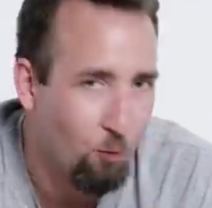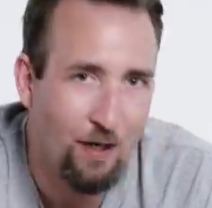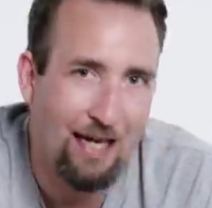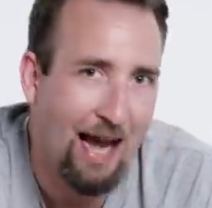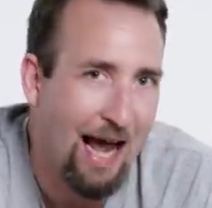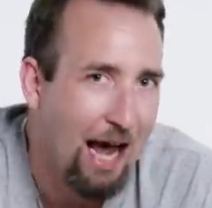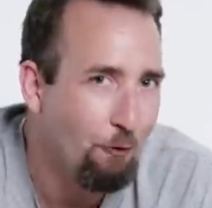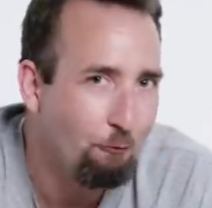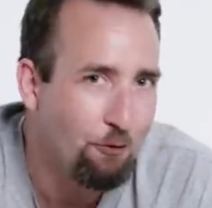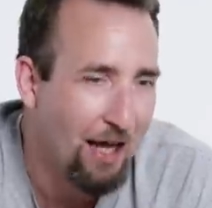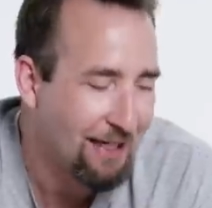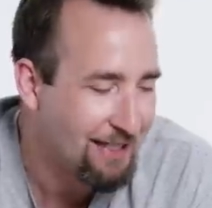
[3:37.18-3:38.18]
We
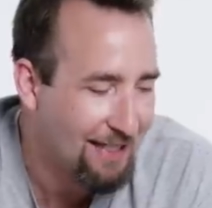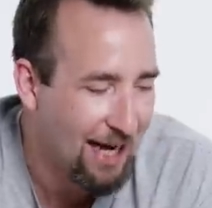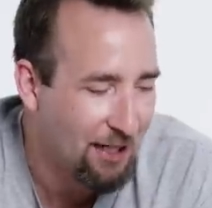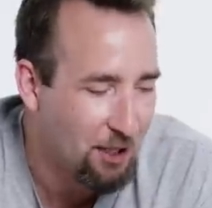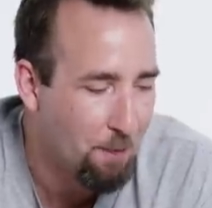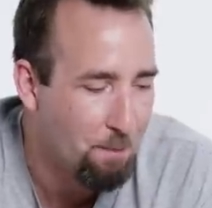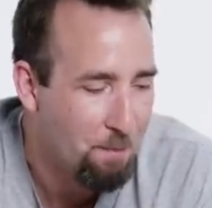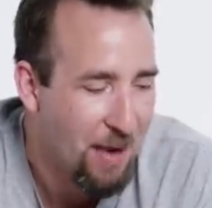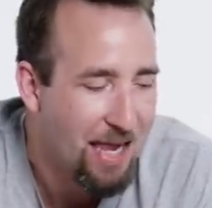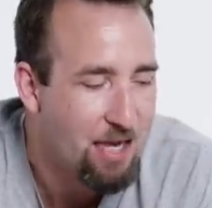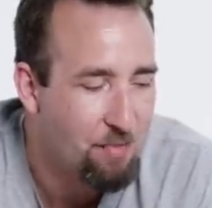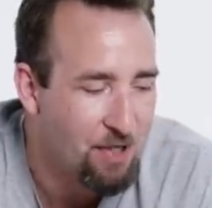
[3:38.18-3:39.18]
have that data,
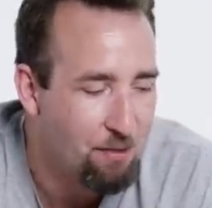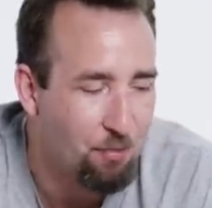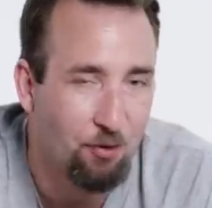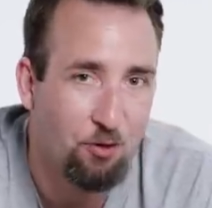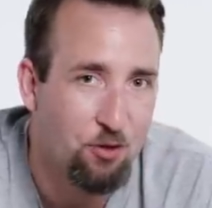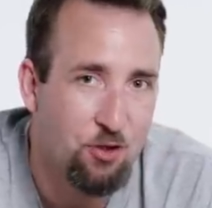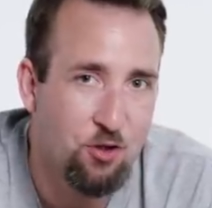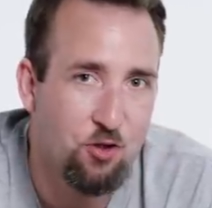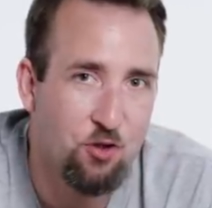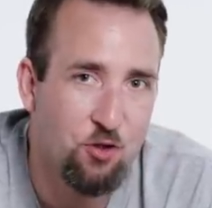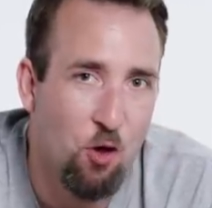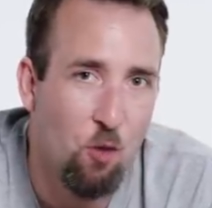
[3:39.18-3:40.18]
maybe, but there's
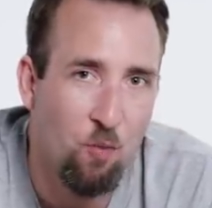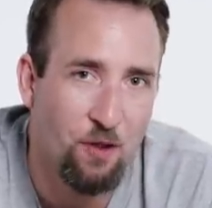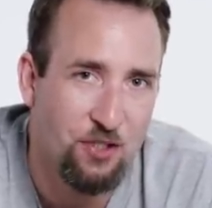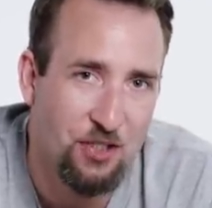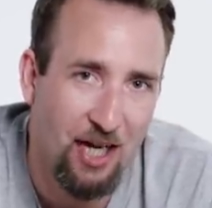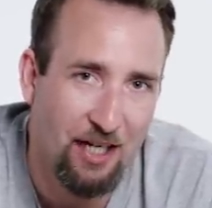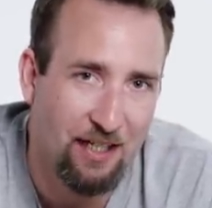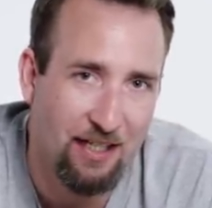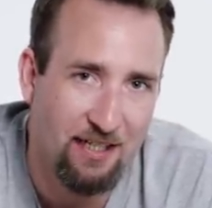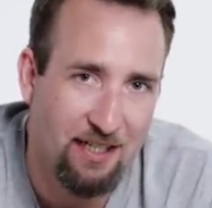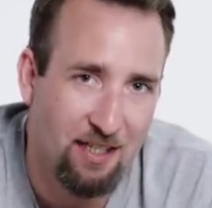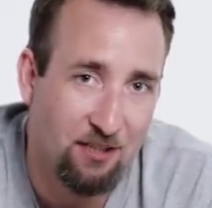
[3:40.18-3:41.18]
so much data,
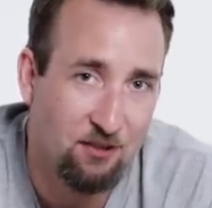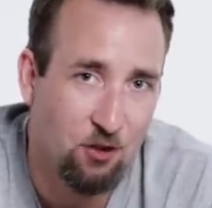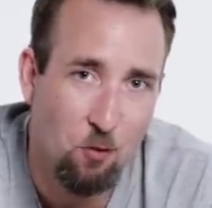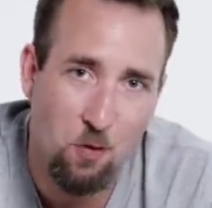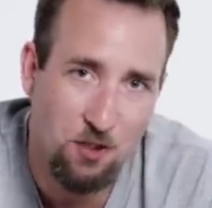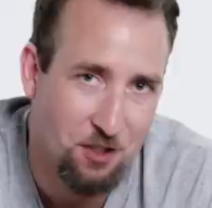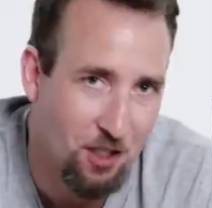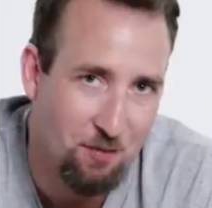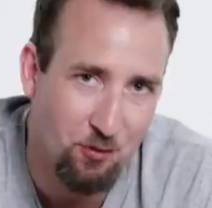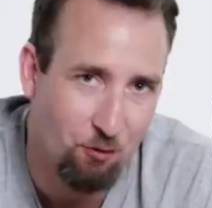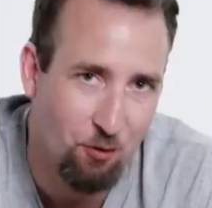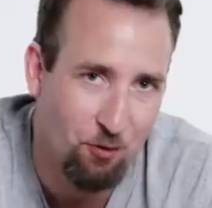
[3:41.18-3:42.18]
it takes so much
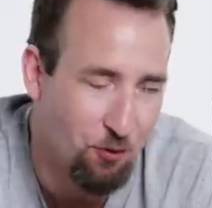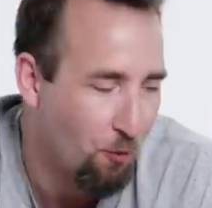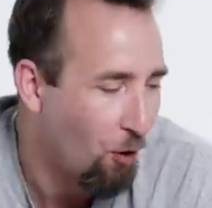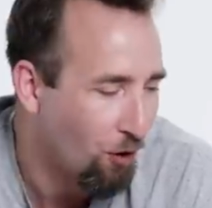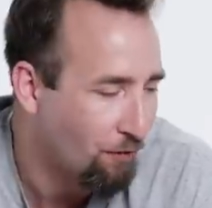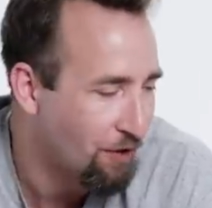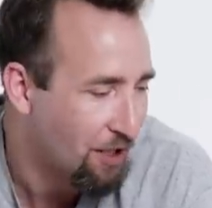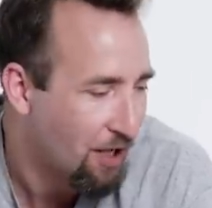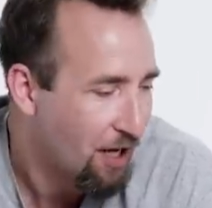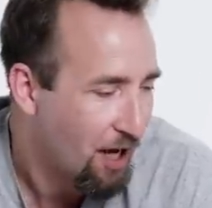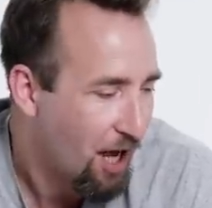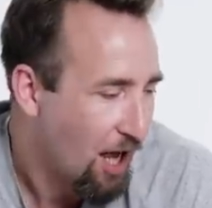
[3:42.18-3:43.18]
time to run through all of it.
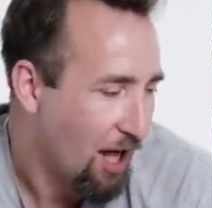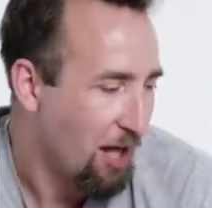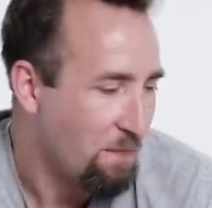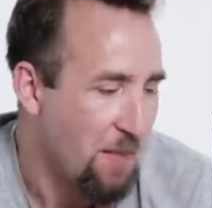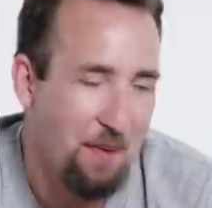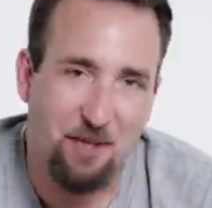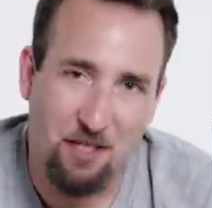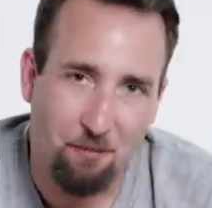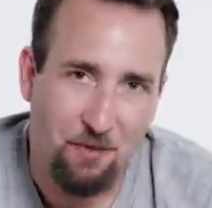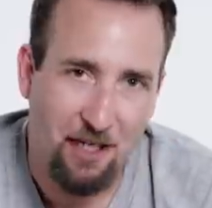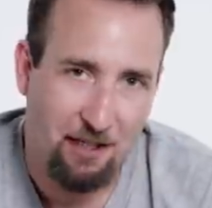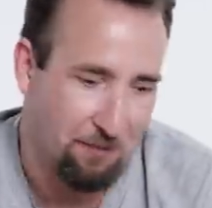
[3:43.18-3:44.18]
Maybe
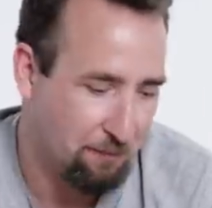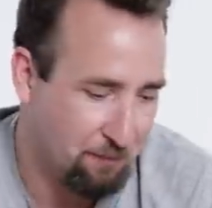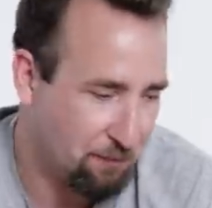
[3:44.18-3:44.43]
someday.